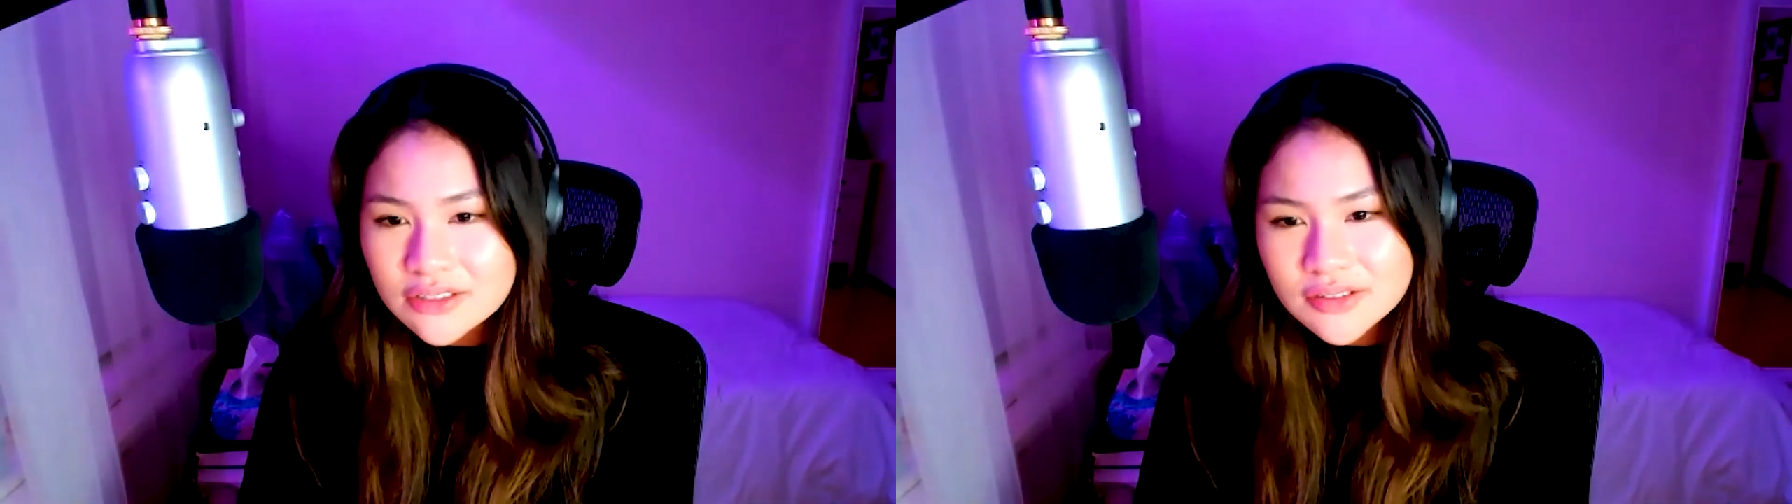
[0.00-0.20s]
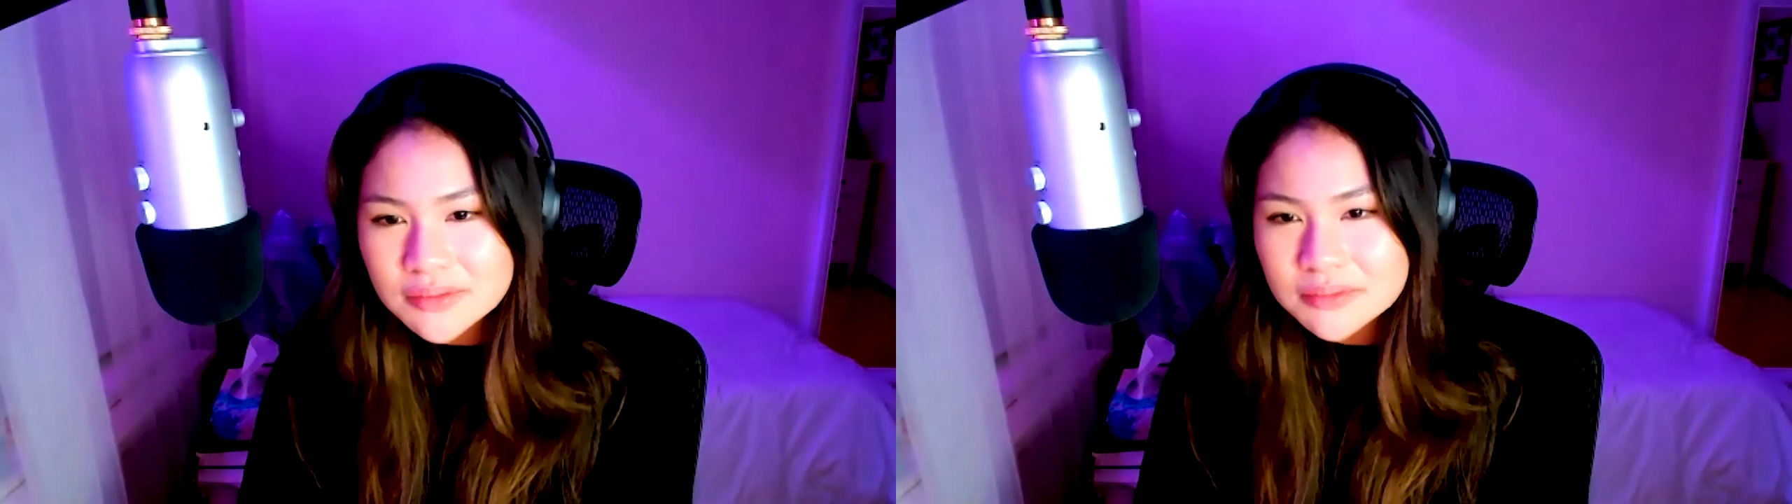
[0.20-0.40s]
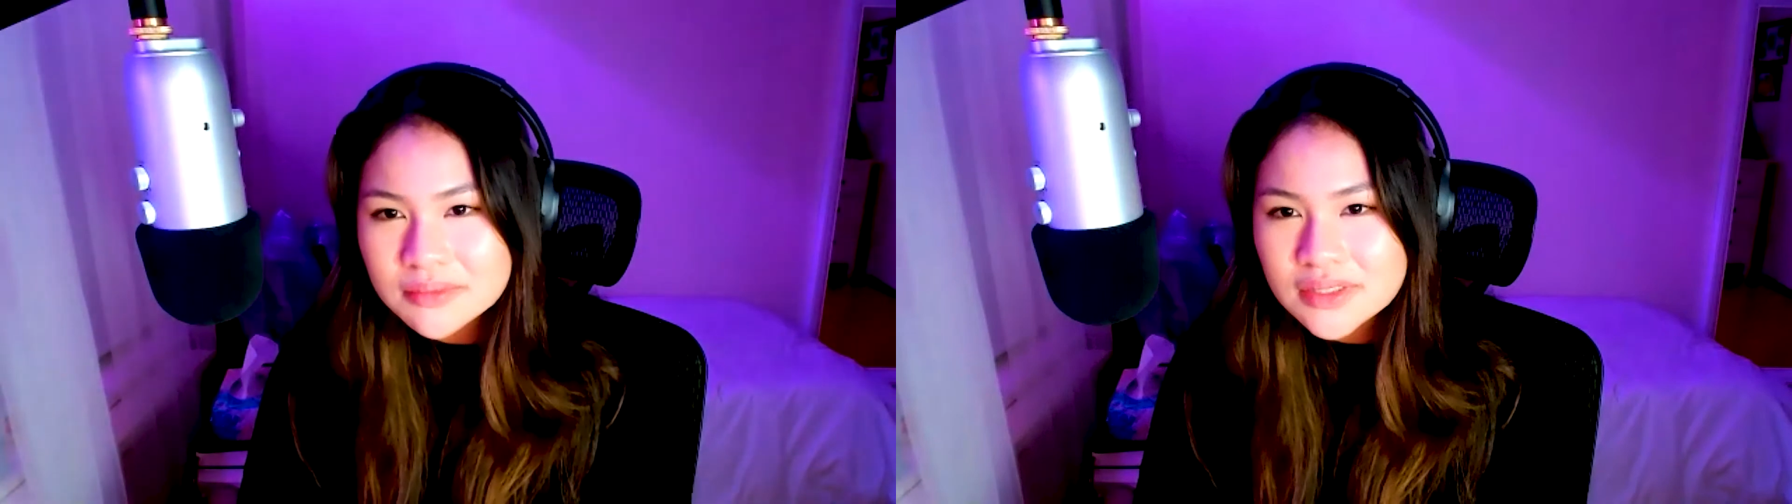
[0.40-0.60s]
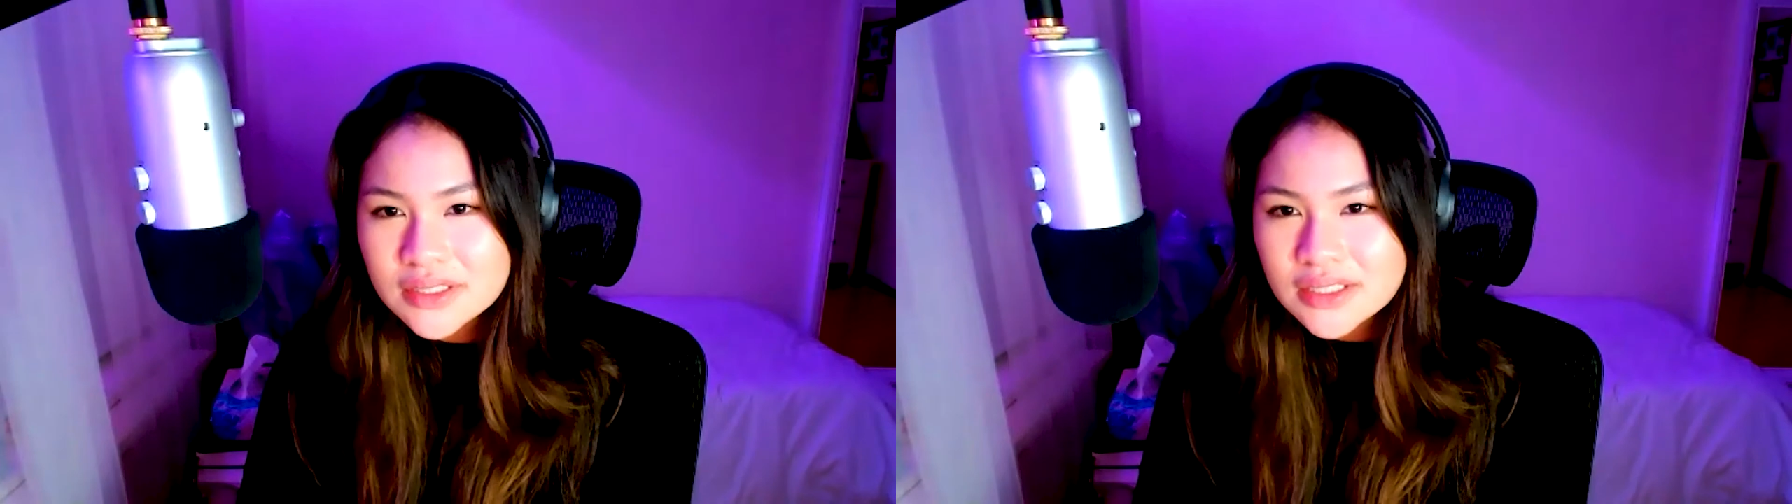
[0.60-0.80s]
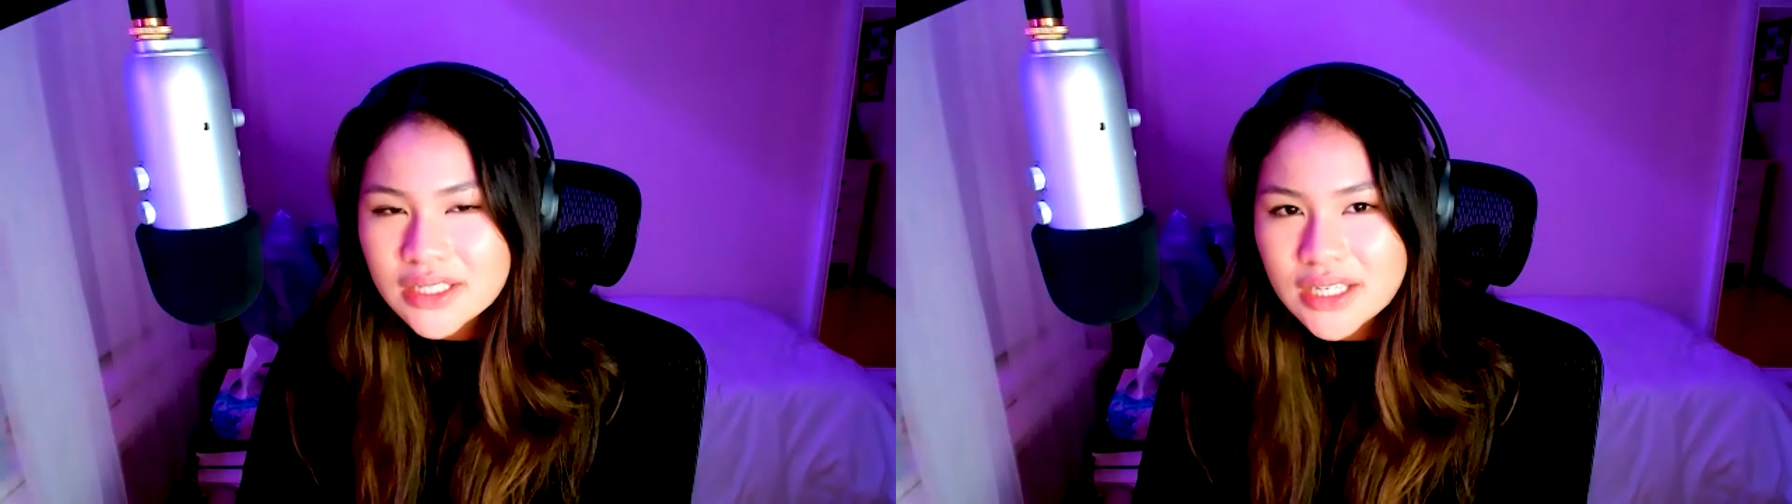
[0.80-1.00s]
from
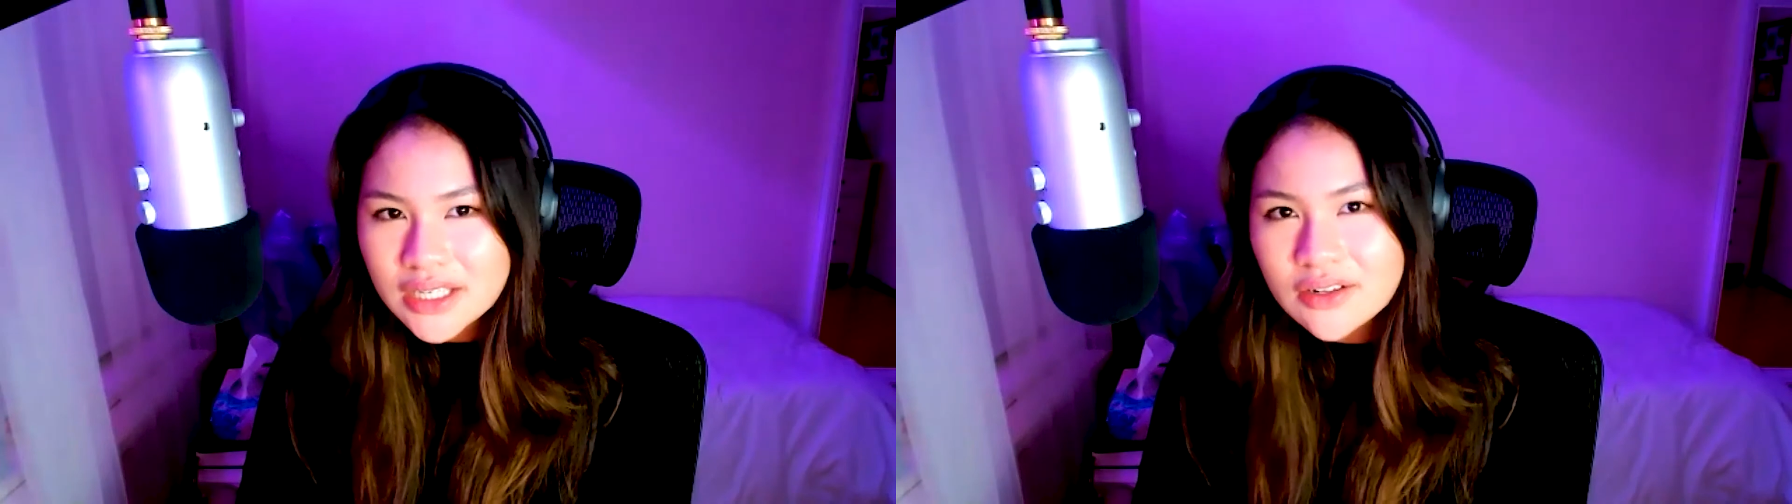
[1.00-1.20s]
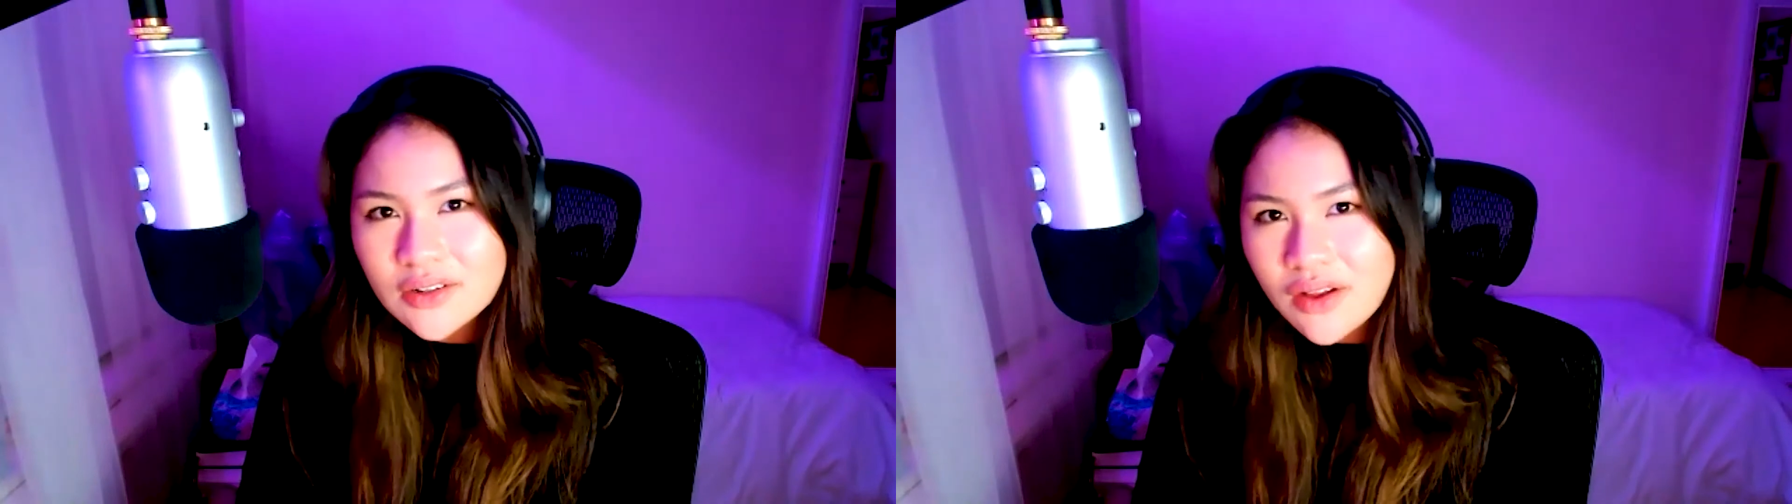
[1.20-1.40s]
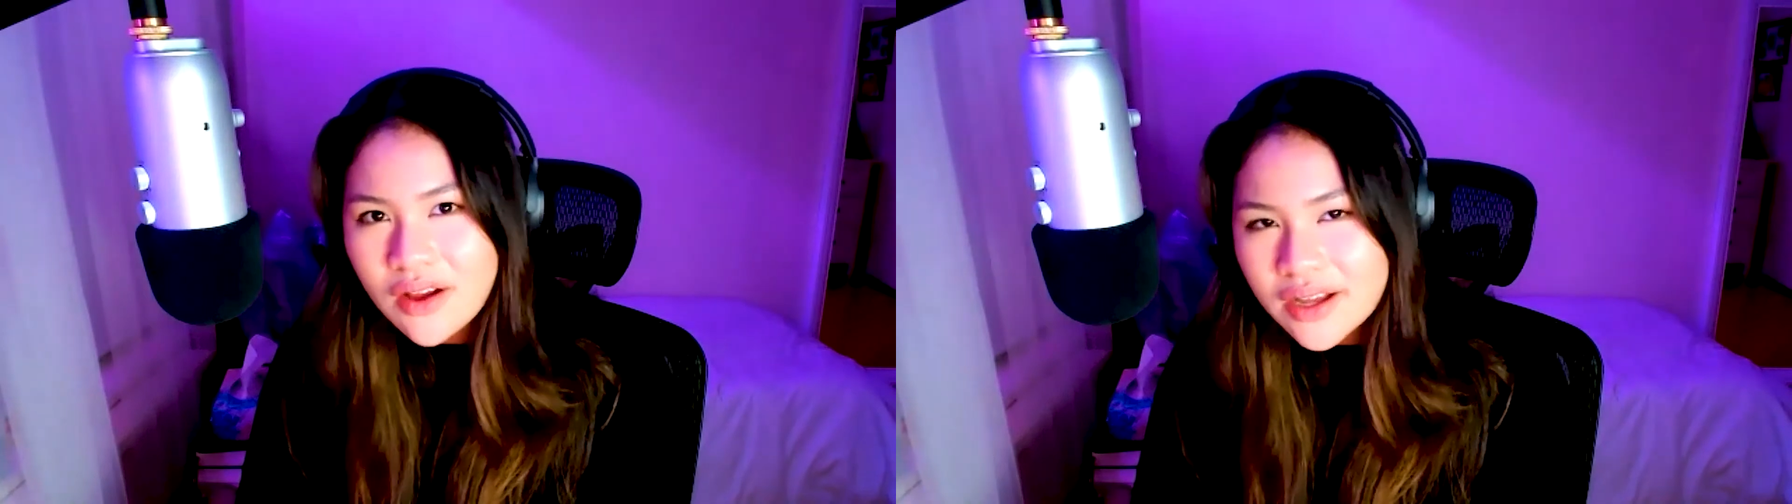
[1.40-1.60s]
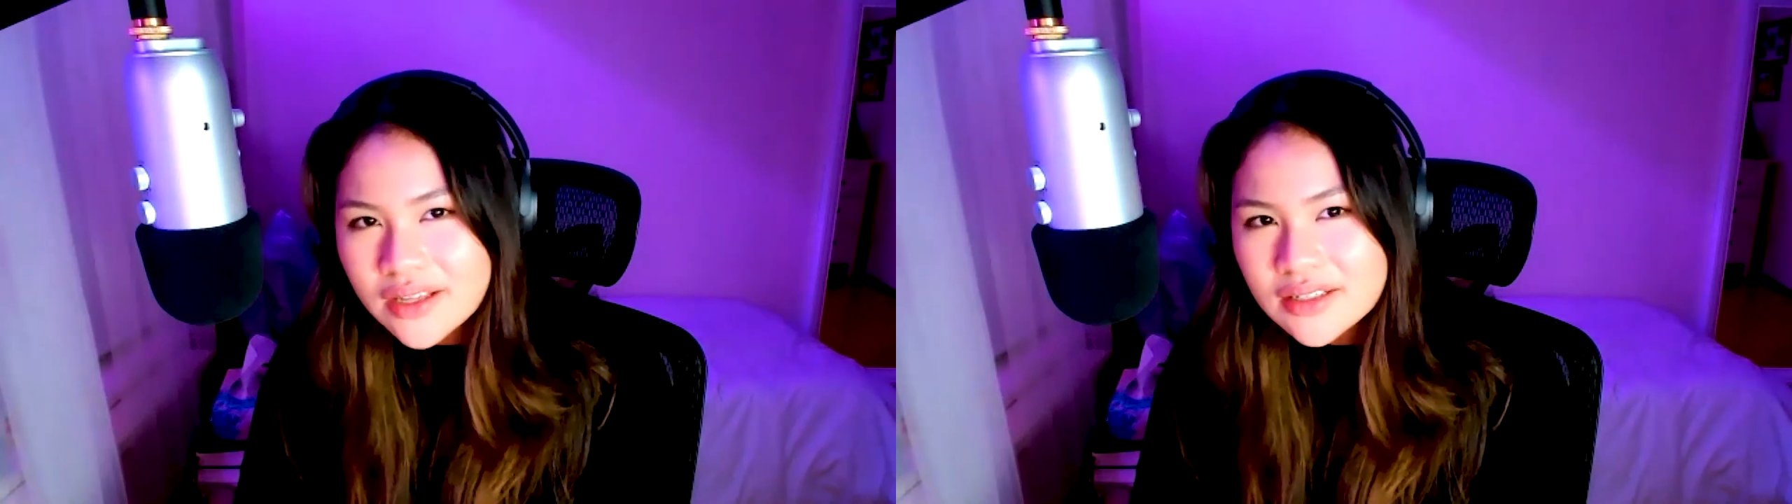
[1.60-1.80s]
it a lot.